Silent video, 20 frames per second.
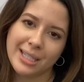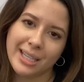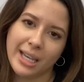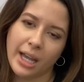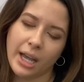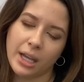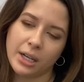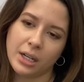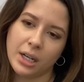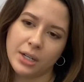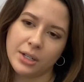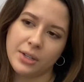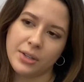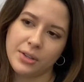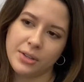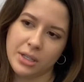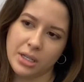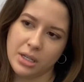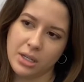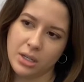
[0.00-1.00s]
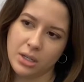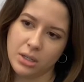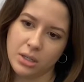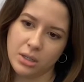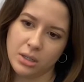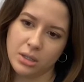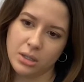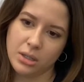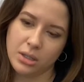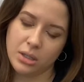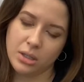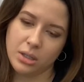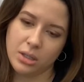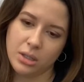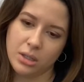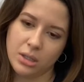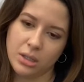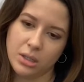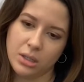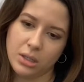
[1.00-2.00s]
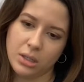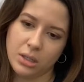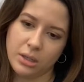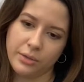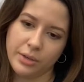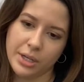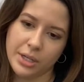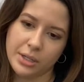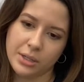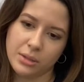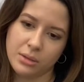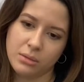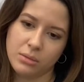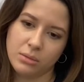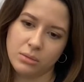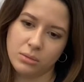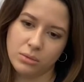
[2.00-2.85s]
cannot think of a